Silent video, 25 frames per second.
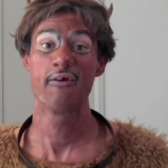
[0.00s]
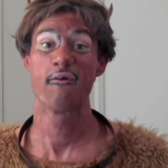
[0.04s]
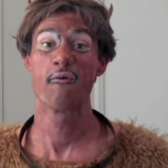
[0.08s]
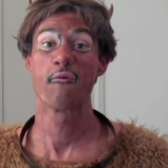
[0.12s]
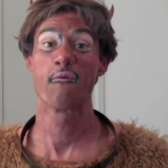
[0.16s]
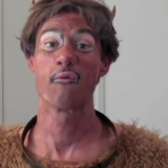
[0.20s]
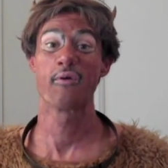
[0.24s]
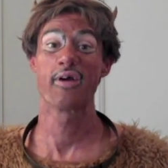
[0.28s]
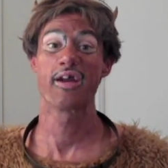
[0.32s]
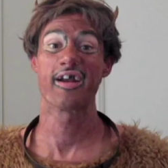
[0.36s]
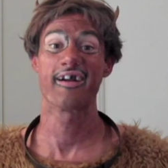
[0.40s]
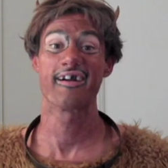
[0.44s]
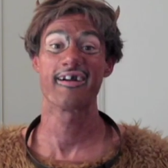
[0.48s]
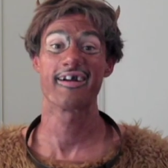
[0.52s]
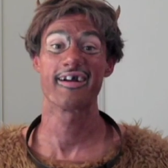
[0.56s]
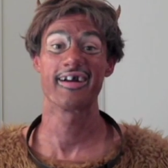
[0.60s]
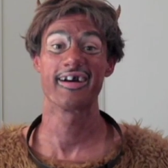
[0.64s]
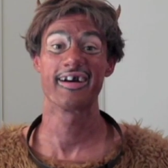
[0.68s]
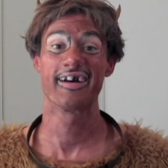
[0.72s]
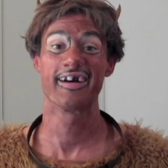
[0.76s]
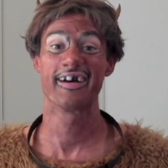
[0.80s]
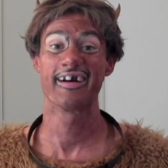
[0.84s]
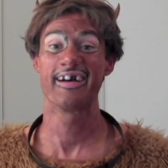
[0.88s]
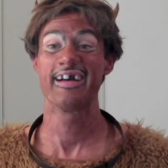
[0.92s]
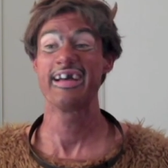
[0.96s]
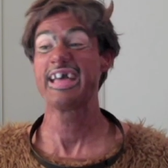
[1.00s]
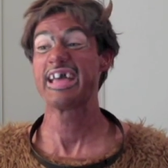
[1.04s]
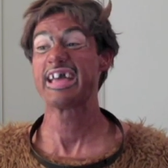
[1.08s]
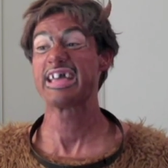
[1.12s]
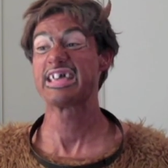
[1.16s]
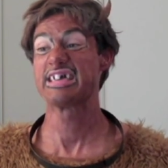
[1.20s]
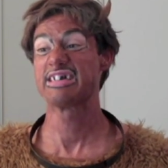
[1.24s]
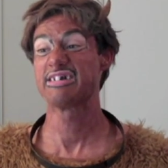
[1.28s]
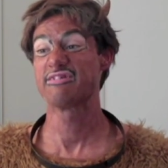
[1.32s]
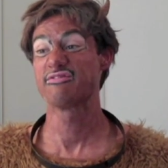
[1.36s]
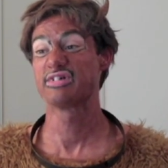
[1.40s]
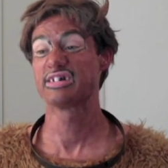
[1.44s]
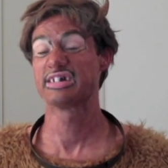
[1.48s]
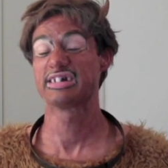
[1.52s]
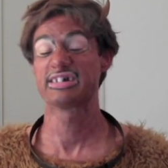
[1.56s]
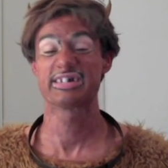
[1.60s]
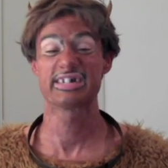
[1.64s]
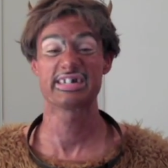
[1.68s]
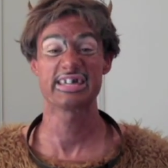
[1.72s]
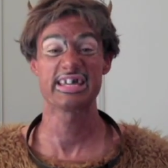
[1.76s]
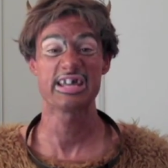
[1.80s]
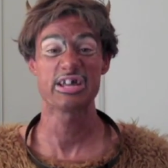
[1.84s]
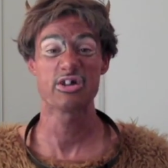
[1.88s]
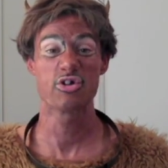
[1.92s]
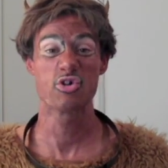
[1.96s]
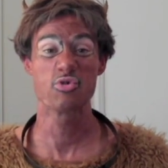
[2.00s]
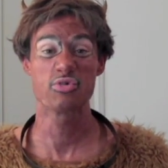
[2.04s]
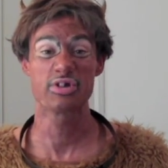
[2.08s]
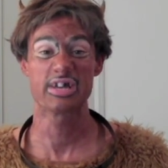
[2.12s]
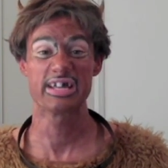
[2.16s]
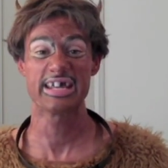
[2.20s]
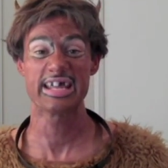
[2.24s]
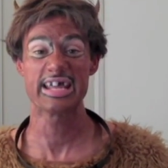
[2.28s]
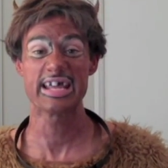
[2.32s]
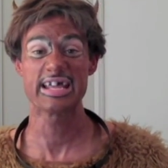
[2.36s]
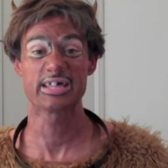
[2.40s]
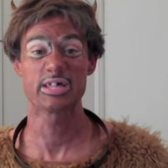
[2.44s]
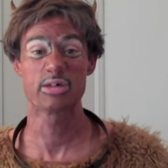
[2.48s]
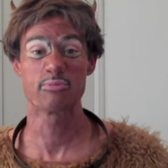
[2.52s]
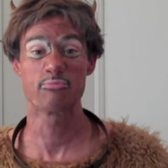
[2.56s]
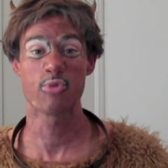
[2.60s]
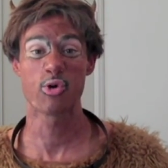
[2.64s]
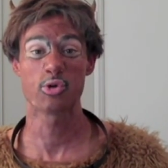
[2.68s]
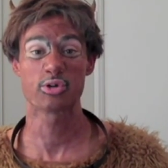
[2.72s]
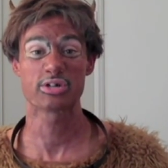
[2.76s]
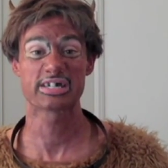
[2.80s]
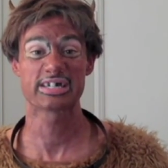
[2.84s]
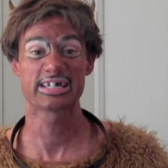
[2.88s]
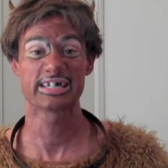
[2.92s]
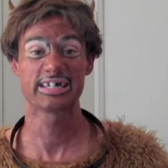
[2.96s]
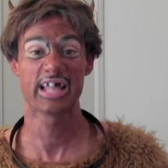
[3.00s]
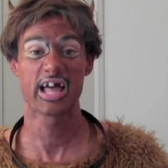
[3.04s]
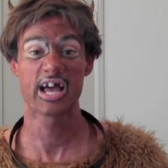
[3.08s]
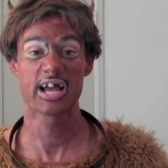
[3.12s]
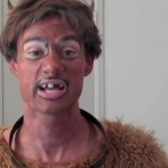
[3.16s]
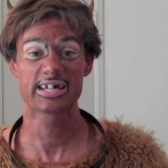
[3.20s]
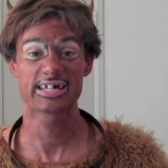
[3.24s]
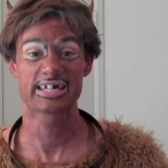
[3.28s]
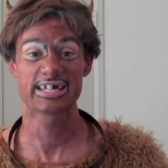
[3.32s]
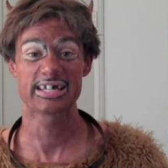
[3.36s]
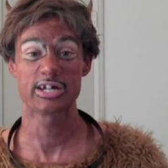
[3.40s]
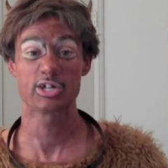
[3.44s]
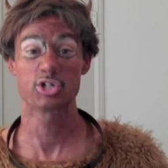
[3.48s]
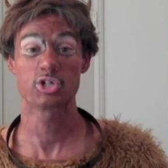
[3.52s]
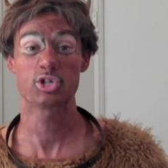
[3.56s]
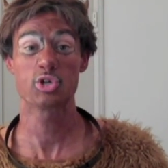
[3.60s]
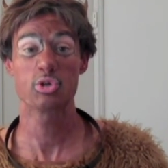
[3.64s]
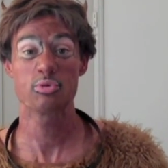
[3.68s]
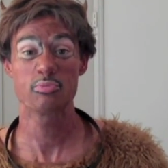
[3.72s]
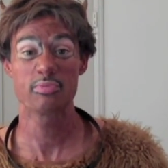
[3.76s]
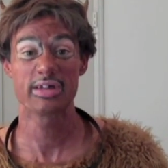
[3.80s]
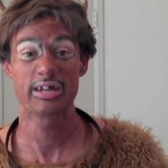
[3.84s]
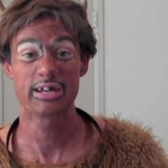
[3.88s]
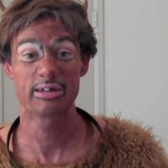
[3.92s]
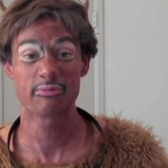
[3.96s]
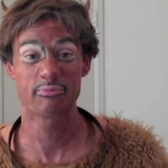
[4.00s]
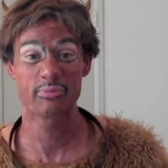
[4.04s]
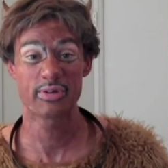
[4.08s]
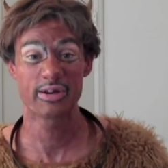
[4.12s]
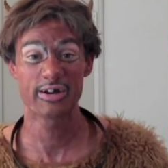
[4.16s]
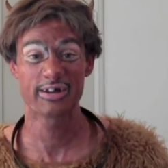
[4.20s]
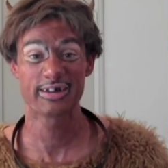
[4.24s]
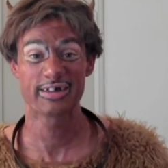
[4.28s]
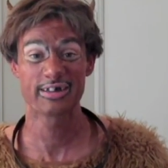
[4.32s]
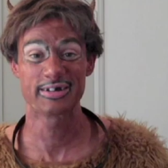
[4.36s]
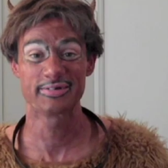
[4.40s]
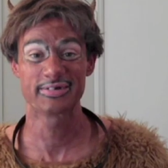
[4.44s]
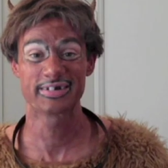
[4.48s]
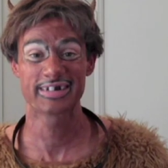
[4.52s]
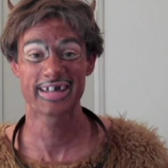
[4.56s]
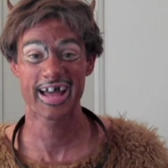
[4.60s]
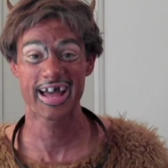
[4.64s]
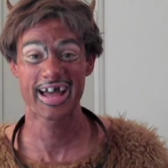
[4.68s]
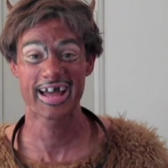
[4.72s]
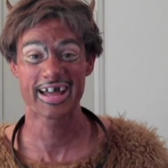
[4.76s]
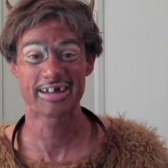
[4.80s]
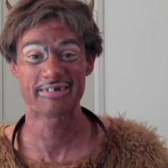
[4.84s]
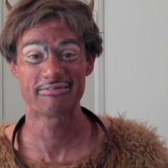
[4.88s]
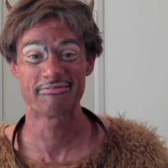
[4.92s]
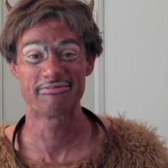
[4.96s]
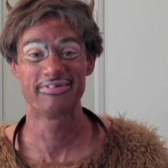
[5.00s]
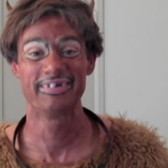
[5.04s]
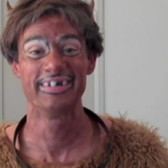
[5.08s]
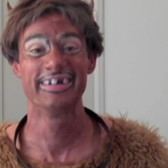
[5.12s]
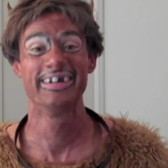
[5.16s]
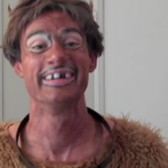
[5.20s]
where you would see who could eat the most slugs in a two-minute period of time.